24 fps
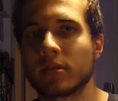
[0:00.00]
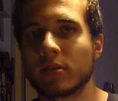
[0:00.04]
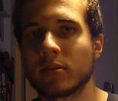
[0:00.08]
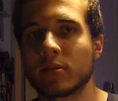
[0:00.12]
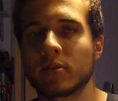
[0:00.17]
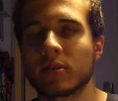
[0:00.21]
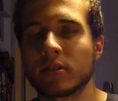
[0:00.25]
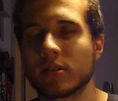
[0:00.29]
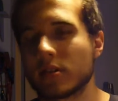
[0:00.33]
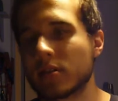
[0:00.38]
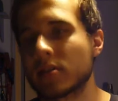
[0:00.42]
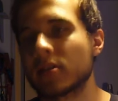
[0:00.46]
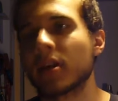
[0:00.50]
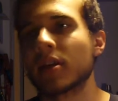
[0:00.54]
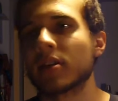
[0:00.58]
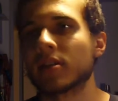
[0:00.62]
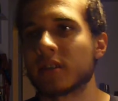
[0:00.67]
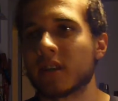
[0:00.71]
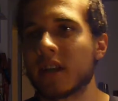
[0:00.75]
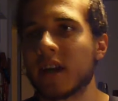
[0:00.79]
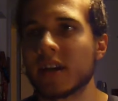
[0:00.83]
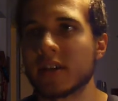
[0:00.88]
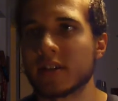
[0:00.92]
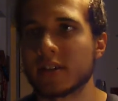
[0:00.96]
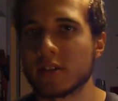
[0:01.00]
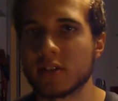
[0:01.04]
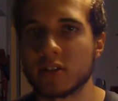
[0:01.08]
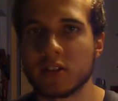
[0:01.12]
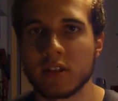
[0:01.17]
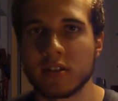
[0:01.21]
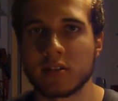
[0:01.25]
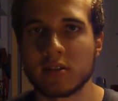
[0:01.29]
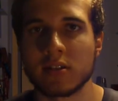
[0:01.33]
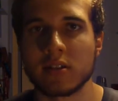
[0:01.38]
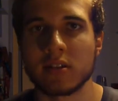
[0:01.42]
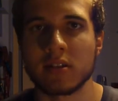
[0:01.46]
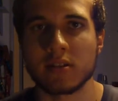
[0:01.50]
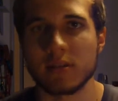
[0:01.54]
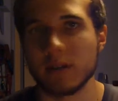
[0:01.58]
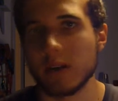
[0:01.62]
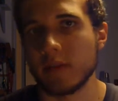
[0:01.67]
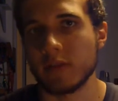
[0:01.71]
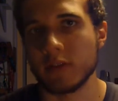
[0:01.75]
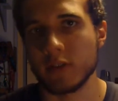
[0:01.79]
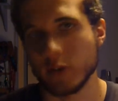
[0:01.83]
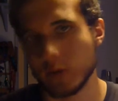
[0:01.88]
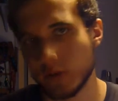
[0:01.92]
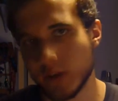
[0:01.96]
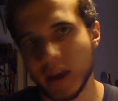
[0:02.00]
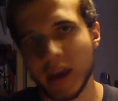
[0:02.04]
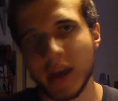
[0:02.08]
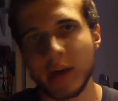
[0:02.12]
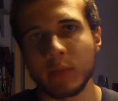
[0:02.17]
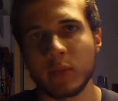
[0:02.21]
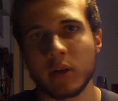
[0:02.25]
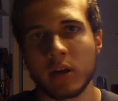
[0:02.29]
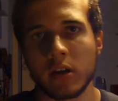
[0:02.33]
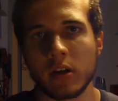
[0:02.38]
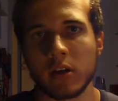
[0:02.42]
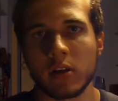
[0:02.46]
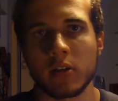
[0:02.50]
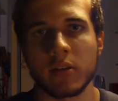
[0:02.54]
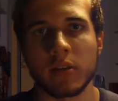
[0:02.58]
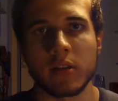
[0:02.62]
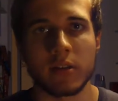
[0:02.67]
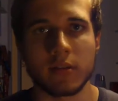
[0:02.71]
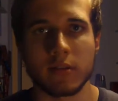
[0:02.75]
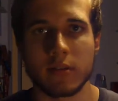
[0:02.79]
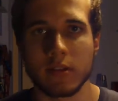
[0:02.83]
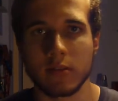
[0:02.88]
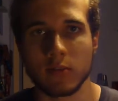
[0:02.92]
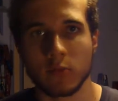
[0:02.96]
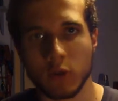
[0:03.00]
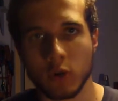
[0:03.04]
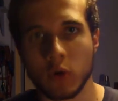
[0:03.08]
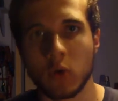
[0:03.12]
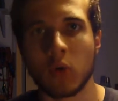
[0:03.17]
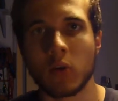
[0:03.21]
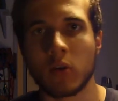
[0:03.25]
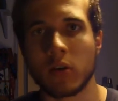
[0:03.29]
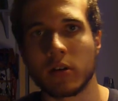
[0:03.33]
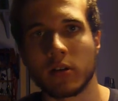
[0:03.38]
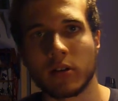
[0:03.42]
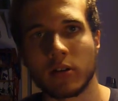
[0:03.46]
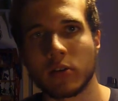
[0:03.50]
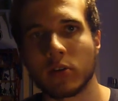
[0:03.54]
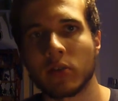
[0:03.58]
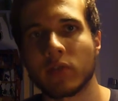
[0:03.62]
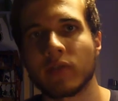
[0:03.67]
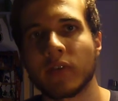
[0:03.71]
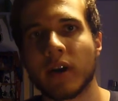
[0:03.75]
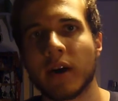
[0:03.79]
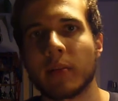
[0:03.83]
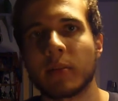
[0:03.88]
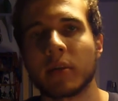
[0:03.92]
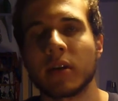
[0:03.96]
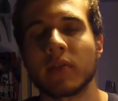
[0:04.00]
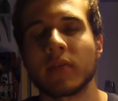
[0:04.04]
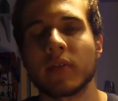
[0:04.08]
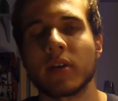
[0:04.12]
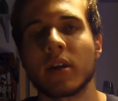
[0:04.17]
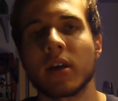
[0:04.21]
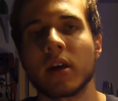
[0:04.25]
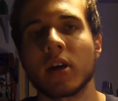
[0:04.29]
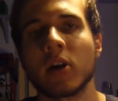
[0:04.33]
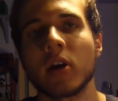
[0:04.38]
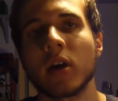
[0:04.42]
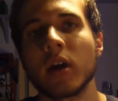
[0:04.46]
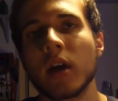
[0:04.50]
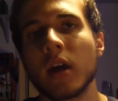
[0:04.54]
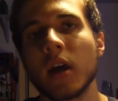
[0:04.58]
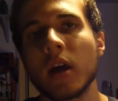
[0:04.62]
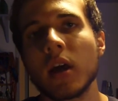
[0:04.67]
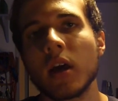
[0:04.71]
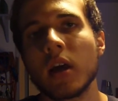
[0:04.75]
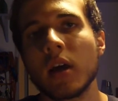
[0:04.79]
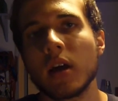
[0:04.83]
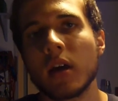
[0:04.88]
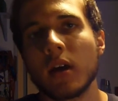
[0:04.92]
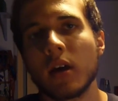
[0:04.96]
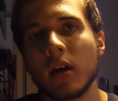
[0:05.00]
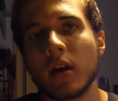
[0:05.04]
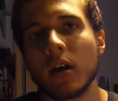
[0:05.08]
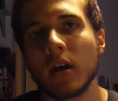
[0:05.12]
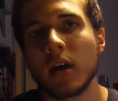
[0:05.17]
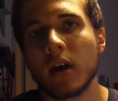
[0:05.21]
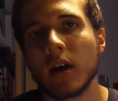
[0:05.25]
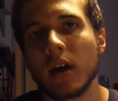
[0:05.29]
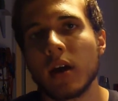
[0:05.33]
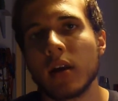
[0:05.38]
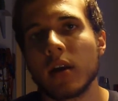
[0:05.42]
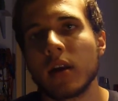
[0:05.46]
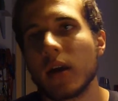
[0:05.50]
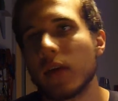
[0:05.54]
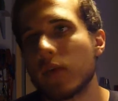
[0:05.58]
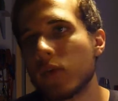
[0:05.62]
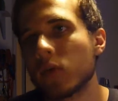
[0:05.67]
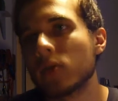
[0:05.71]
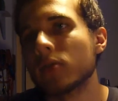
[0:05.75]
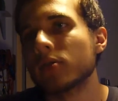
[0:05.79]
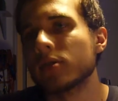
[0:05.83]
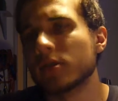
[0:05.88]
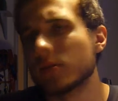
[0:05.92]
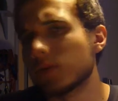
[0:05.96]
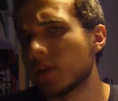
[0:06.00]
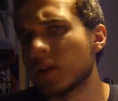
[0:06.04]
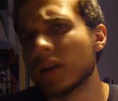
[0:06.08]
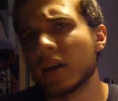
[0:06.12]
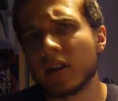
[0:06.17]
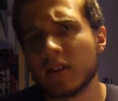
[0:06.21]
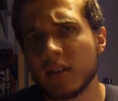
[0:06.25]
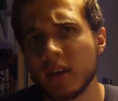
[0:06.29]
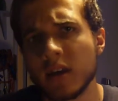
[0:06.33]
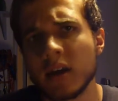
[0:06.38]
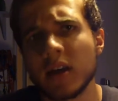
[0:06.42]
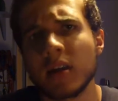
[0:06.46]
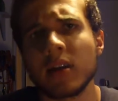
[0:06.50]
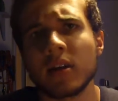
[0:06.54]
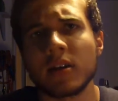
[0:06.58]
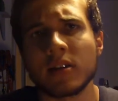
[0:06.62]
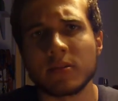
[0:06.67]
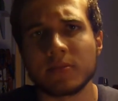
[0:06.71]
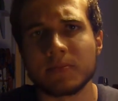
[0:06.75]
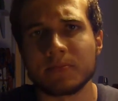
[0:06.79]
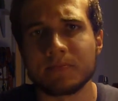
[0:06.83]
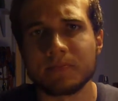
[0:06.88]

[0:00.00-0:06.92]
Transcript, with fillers: It was a suggestion I suggested because I have a little camera here that can record a little five minute video. And everyone seemed to like the idea.